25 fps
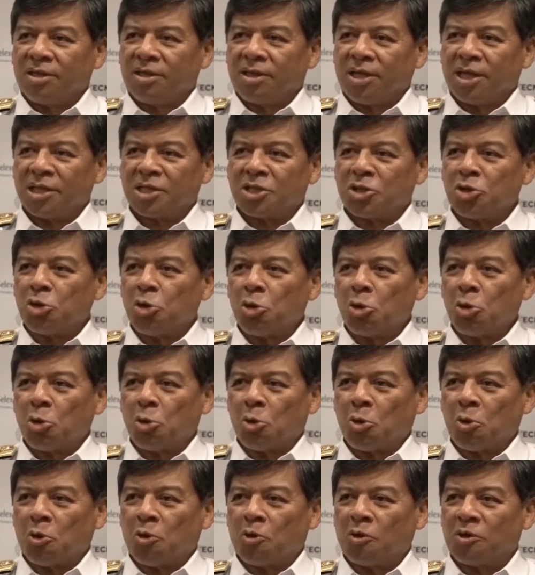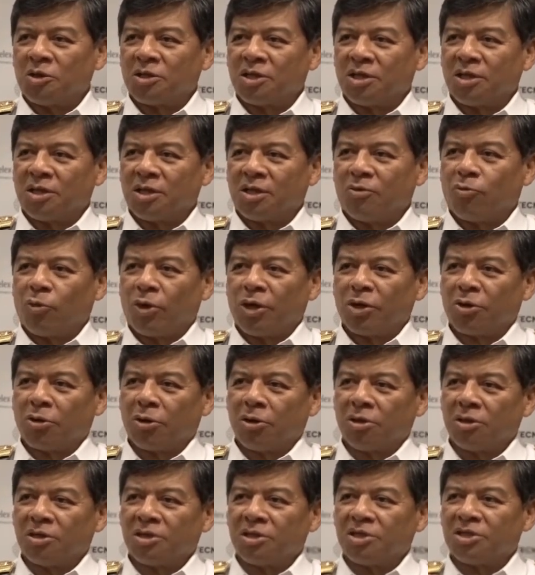There's no what you
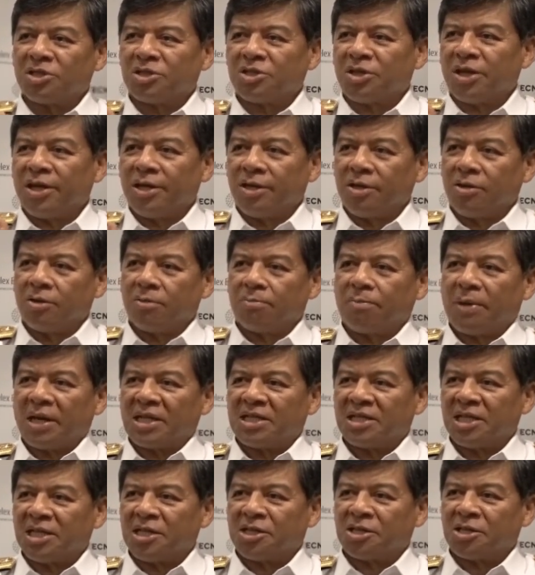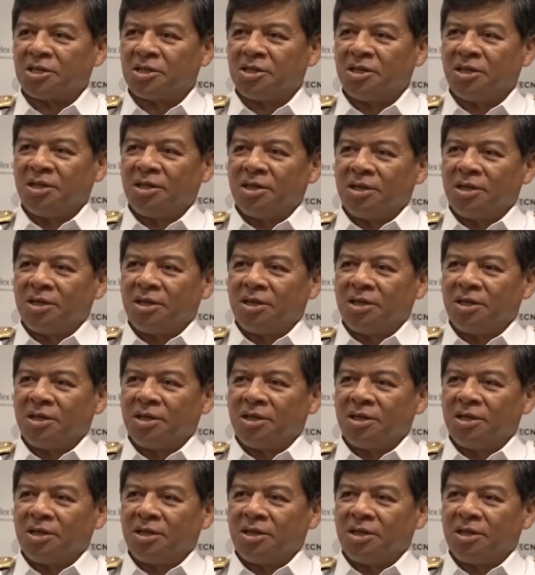call straight passage